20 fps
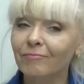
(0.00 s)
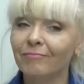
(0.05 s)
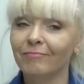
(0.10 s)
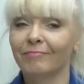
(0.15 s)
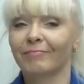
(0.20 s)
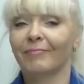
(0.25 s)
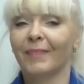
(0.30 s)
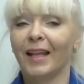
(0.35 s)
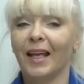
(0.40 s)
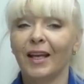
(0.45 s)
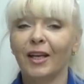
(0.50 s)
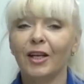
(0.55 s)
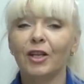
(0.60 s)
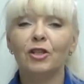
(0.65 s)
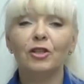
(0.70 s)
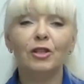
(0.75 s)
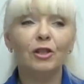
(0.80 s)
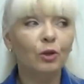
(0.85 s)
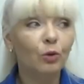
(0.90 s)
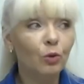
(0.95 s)
not
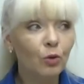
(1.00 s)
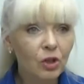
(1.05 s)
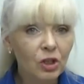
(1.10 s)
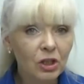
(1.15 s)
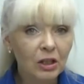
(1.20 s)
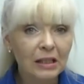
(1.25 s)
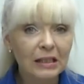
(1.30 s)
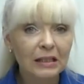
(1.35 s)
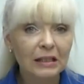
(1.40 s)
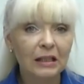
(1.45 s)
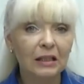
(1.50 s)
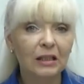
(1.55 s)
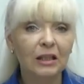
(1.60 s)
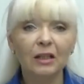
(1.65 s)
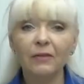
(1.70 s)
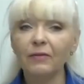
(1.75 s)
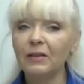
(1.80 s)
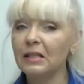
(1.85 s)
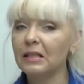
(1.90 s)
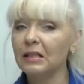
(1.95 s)
arise
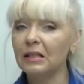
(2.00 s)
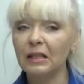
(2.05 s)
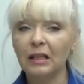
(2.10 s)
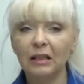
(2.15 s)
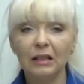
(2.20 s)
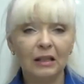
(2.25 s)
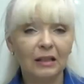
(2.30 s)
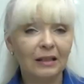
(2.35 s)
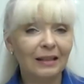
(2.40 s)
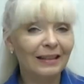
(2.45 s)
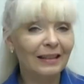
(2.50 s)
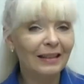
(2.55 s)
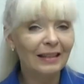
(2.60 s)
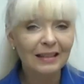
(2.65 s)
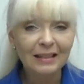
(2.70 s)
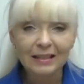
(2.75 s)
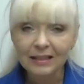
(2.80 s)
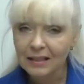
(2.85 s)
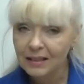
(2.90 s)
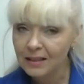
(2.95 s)
either with the
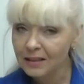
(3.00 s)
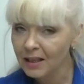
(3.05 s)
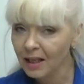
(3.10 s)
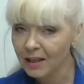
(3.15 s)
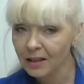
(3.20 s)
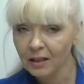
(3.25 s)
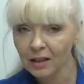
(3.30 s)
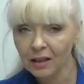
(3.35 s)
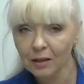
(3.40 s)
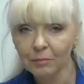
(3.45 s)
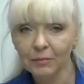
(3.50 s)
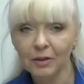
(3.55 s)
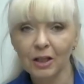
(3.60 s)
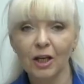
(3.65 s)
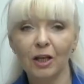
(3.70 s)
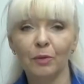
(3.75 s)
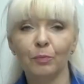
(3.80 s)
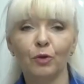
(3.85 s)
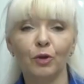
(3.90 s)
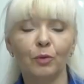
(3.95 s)
creation of the required
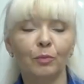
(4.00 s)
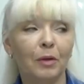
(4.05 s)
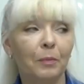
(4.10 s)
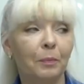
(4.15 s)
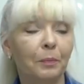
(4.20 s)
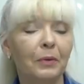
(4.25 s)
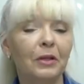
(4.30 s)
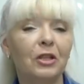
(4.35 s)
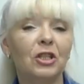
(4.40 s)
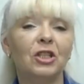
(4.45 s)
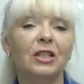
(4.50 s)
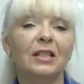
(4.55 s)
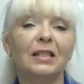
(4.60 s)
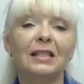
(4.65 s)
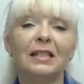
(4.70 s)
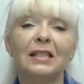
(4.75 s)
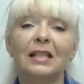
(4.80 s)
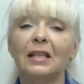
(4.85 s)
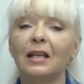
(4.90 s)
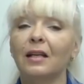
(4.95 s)
fullness
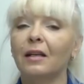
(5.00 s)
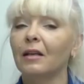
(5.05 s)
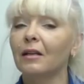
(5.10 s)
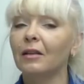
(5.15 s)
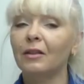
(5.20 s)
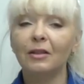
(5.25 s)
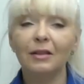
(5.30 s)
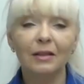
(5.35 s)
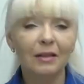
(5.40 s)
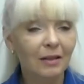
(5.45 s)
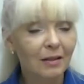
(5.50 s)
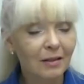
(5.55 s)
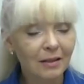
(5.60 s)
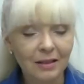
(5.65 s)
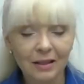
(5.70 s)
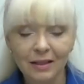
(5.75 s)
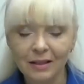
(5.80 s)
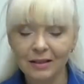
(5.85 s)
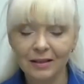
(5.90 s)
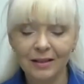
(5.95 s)
or with the
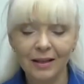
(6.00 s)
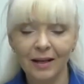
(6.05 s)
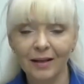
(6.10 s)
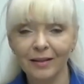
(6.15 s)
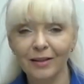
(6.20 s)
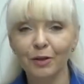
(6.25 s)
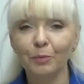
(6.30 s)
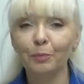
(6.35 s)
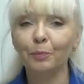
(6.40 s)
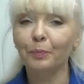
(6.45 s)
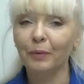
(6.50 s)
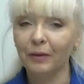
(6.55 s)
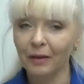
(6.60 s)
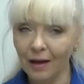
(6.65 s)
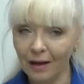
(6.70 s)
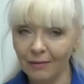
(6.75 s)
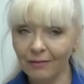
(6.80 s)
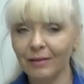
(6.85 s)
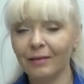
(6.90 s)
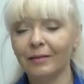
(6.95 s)
creation of a
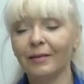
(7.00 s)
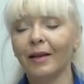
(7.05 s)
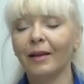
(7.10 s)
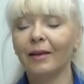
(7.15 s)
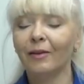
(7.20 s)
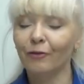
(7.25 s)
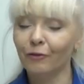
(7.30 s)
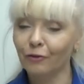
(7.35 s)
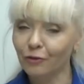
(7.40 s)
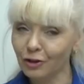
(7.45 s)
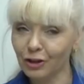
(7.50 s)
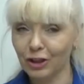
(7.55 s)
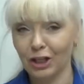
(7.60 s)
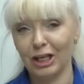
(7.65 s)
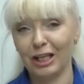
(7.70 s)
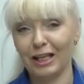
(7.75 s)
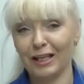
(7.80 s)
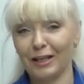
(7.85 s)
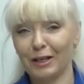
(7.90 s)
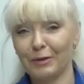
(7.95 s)
correct pattern.
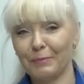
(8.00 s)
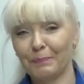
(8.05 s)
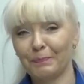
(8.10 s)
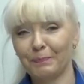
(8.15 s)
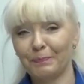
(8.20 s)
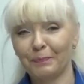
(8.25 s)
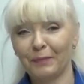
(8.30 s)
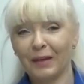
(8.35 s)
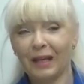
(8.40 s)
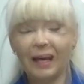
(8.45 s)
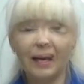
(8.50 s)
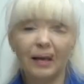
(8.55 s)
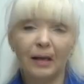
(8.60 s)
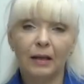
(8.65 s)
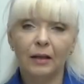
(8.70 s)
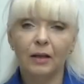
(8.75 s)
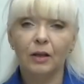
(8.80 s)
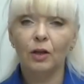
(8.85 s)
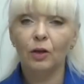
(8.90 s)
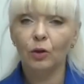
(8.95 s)

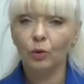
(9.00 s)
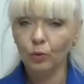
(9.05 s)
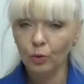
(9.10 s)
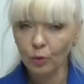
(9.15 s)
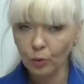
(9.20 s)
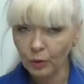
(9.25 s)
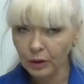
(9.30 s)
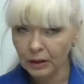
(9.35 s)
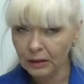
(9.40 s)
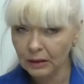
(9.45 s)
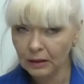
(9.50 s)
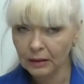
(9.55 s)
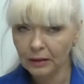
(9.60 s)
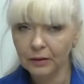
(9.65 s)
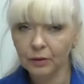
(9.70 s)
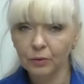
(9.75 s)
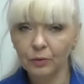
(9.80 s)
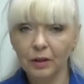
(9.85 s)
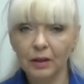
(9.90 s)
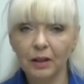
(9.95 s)
As a
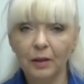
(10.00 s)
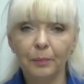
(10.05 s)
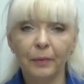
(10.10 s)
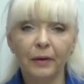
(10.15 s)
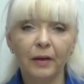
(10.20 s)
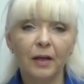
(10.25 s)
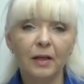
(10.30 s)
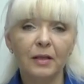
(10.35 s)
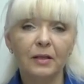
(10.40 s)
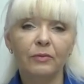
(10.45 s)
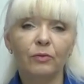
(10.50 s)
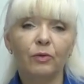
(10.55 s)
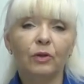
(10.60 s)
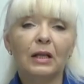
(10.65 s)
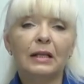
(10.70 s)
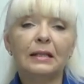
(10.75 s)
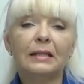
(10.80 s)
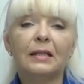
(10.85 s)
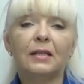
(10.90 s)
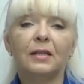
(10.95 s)
special bonus to this
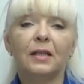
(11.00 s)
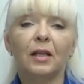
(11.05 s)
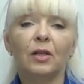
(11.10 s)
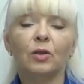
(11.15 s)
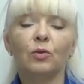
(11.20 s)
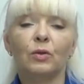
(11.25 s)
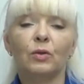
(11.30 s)
course,